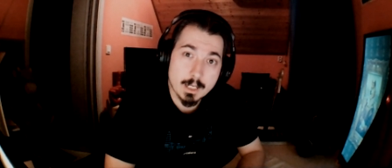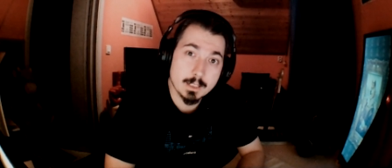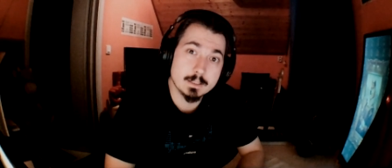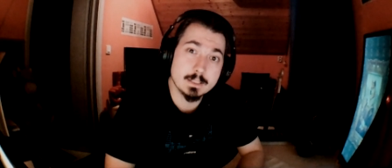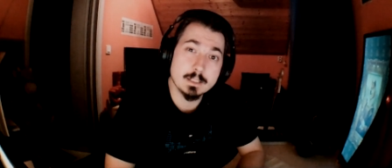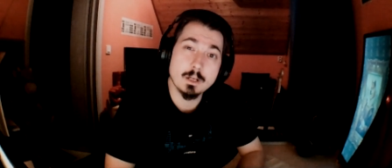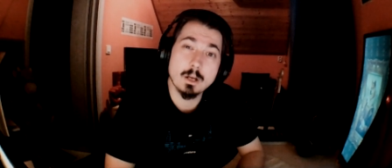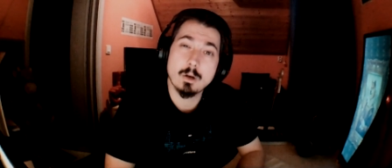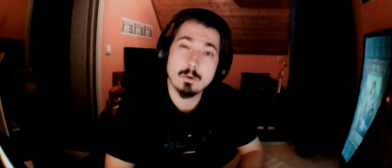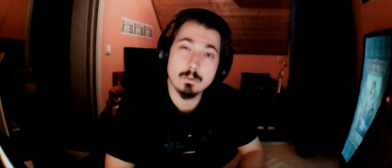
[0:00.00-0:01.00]
did a
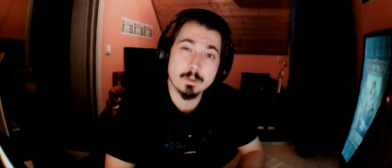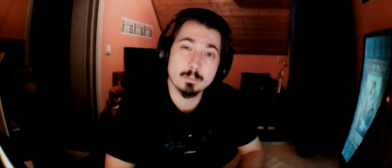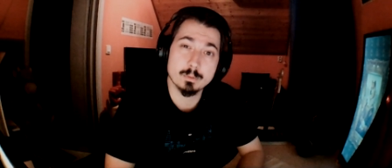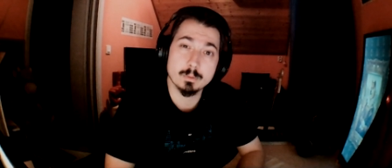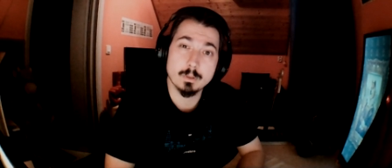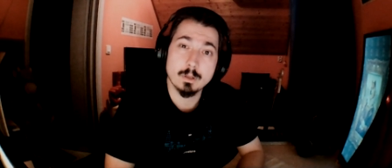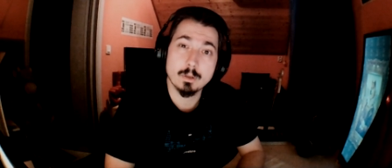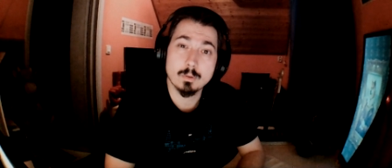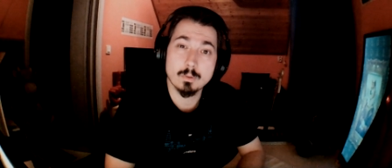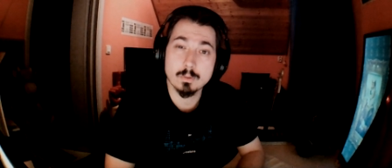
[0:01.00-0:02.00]
horrible
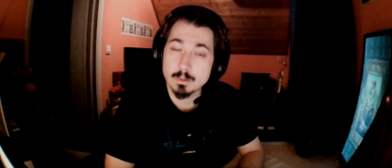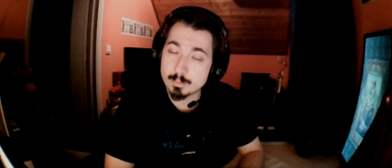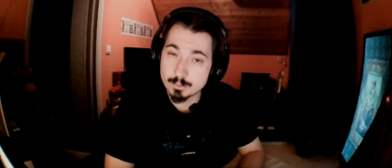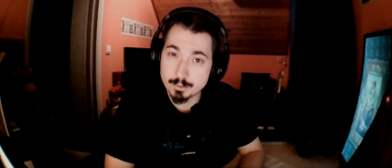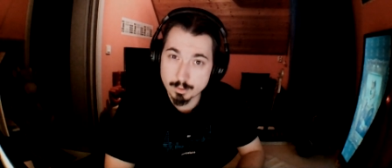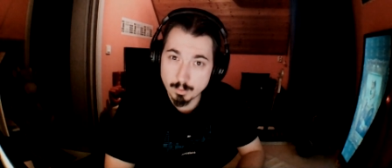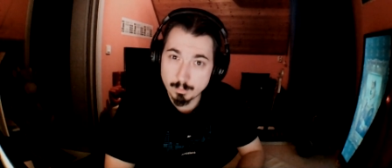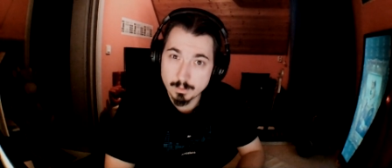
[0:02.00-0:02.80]
job